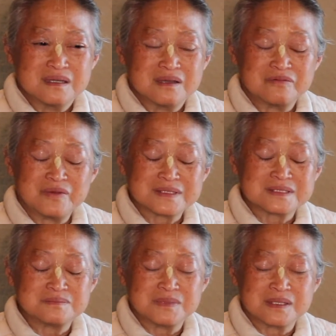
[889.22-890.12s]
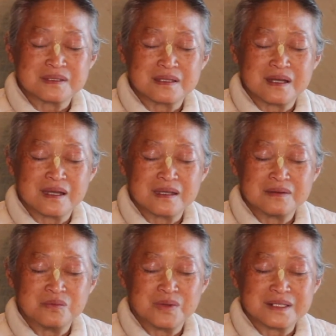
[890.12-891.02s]
affected me that
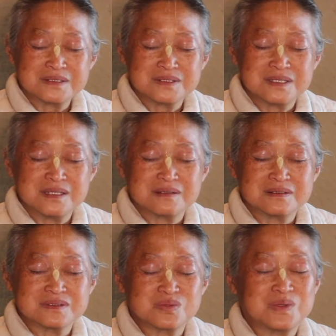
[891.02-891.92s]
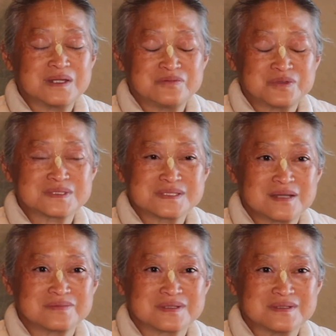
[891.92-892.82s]
I wanted to hear it
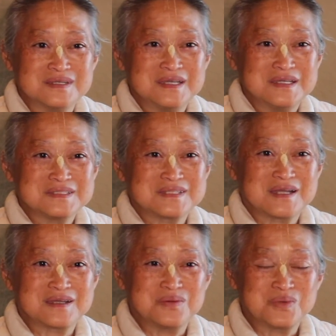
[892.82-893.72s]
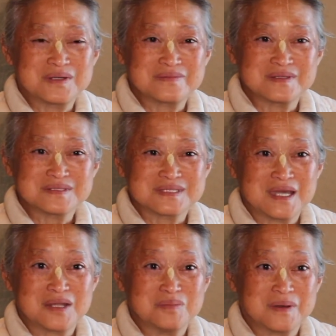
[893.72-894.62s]
24/7. So I got one of those
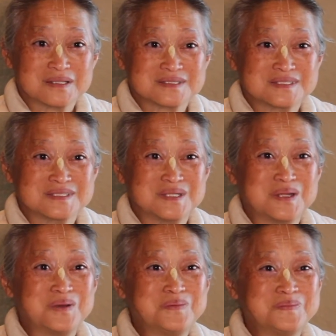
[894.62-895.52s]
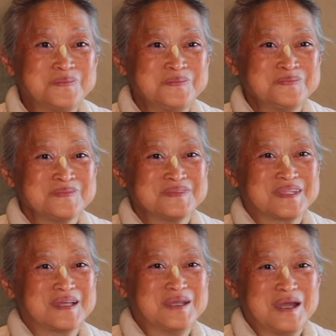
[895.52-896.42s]
ghetto boxes,
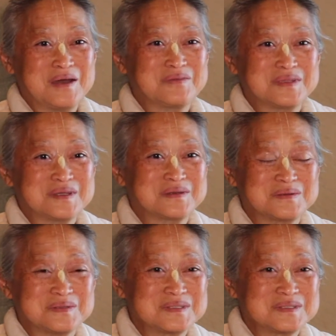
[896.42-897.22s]
that you have the